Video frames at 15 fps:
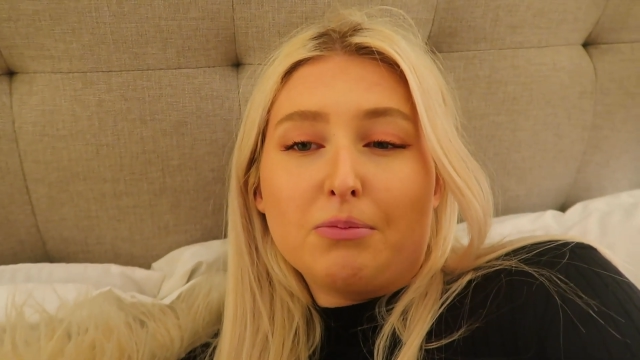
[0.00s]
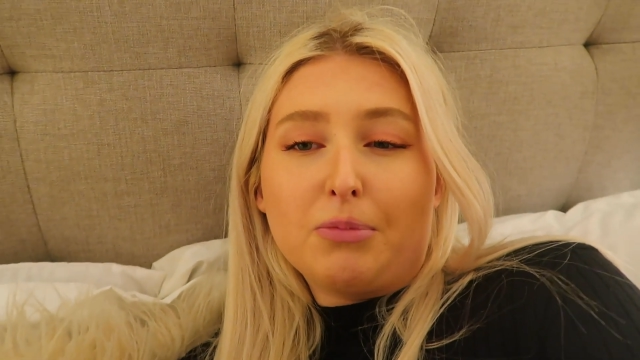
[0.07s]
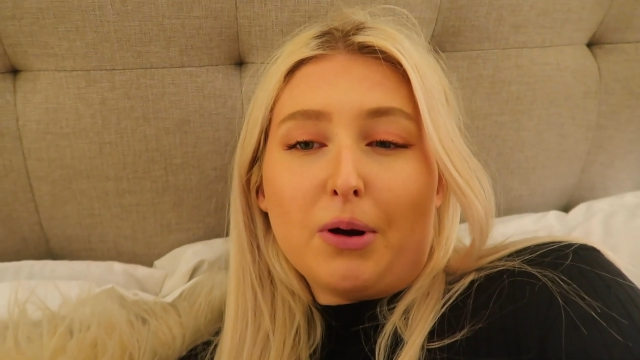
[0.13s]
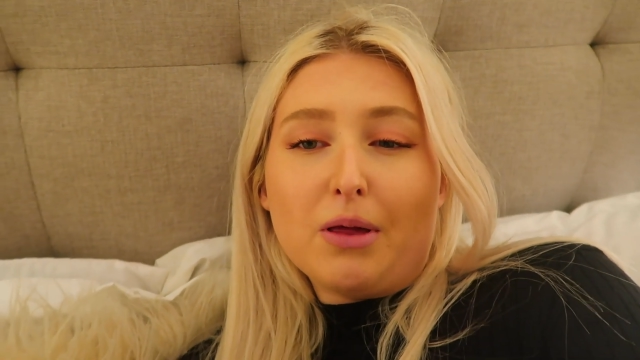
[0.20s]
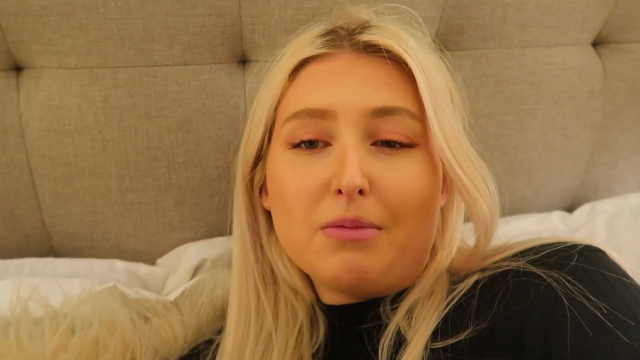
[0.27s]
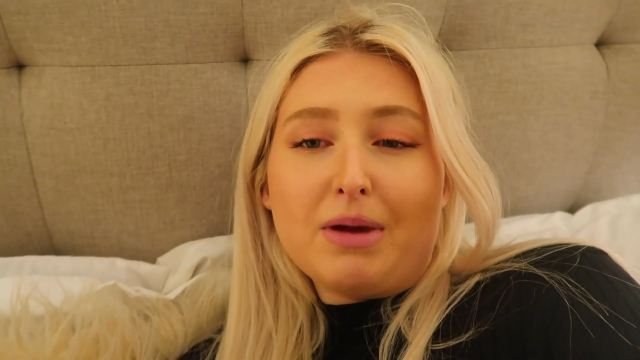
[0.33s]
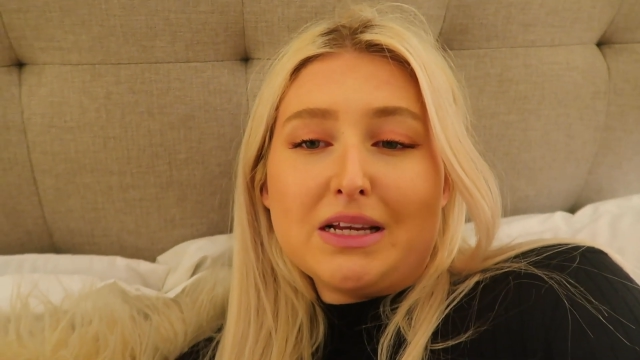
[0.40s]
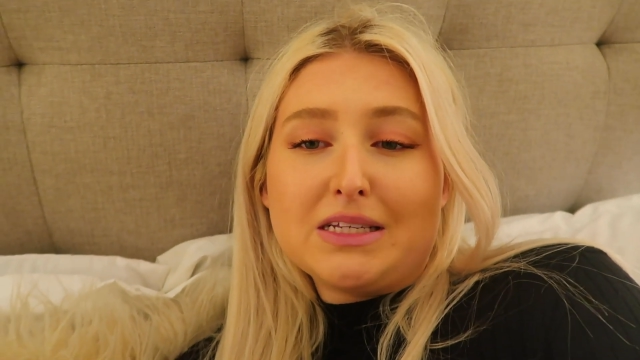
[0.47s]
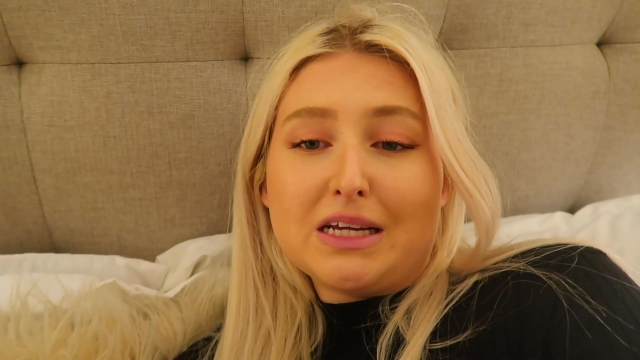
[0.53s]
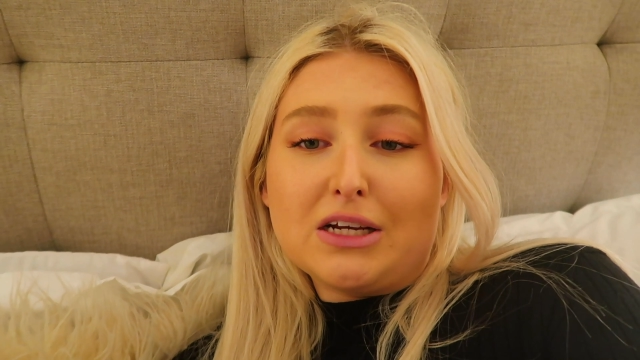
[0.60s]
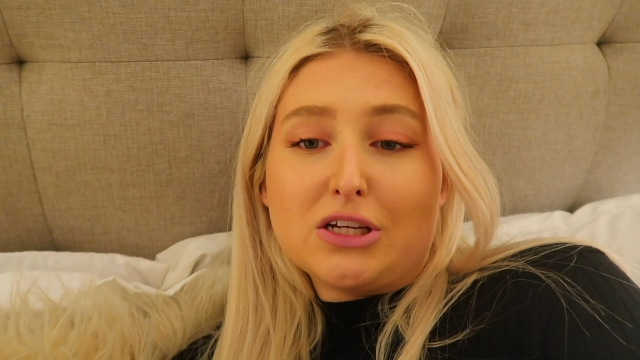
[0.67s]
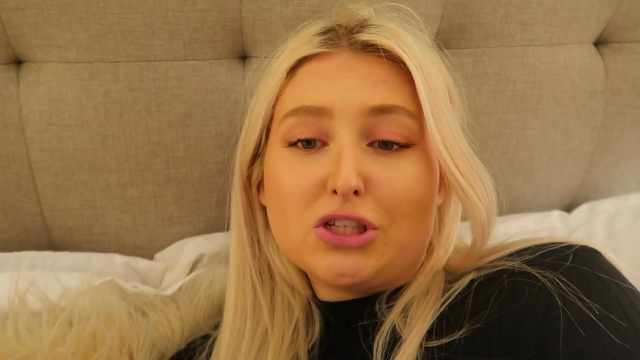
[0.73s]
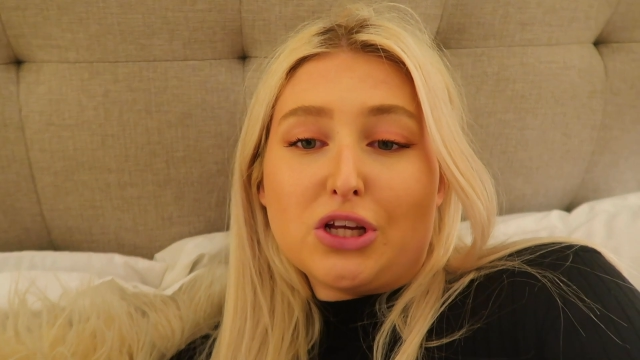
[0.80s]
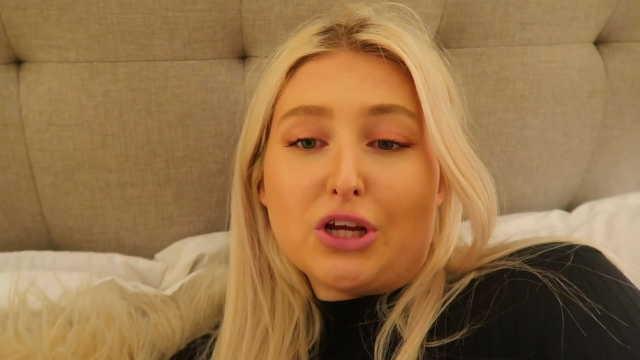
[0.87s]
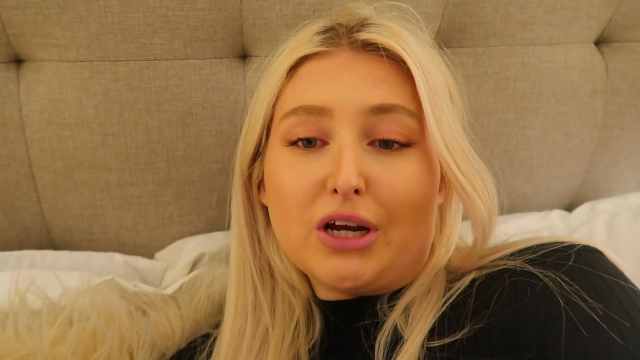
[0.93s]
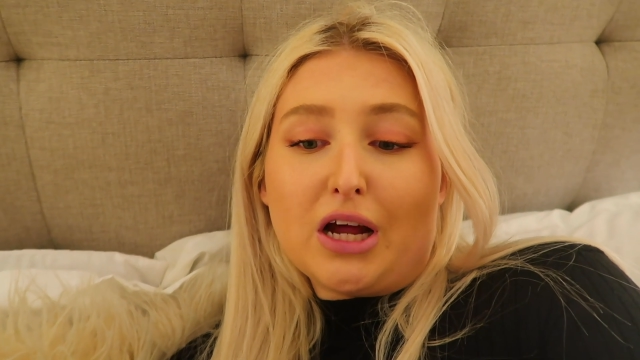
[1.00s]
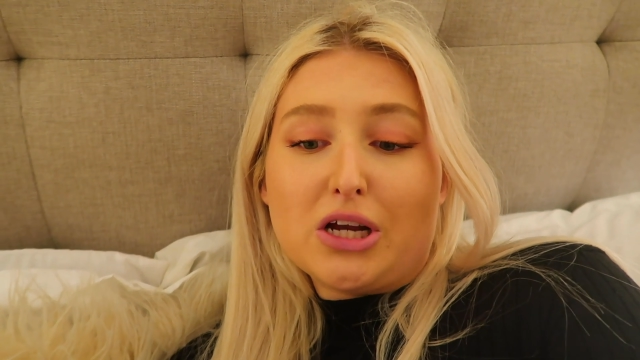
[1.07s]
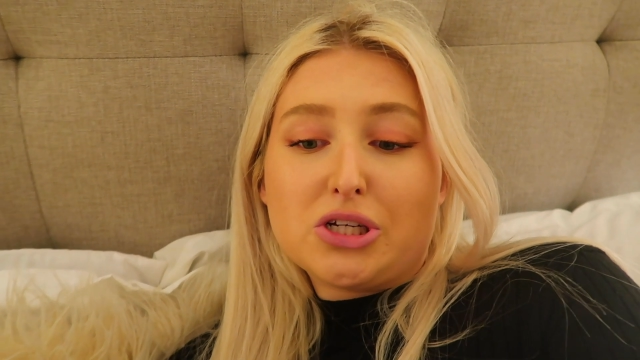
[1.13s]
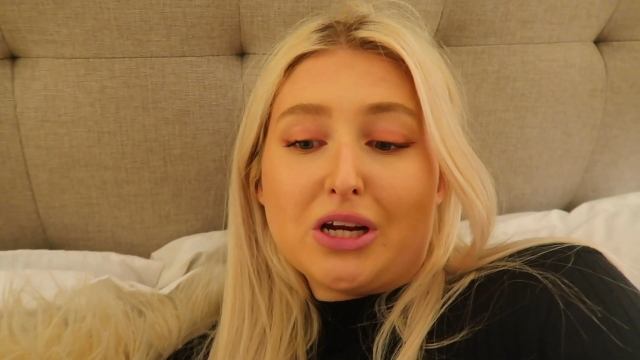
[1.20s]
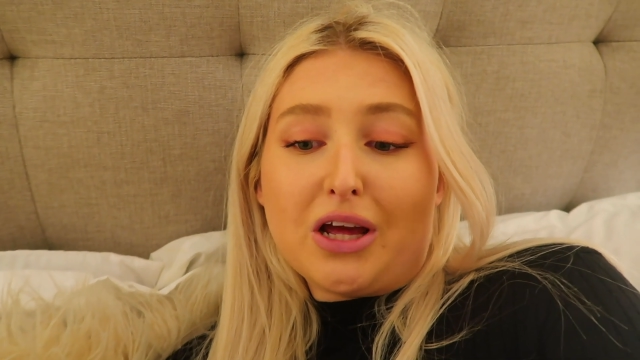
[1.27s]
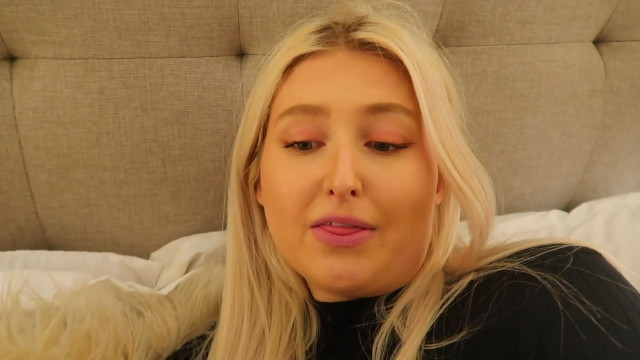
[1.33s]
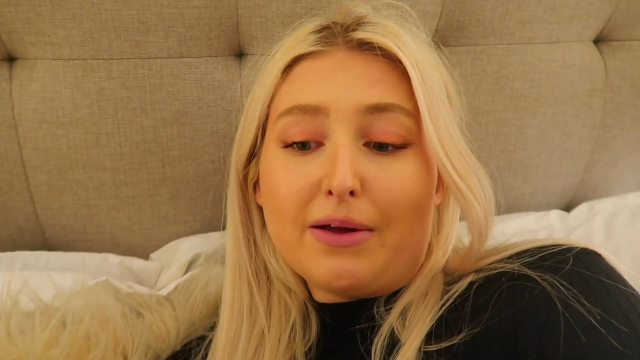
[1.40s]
probably make dinner soon, actually.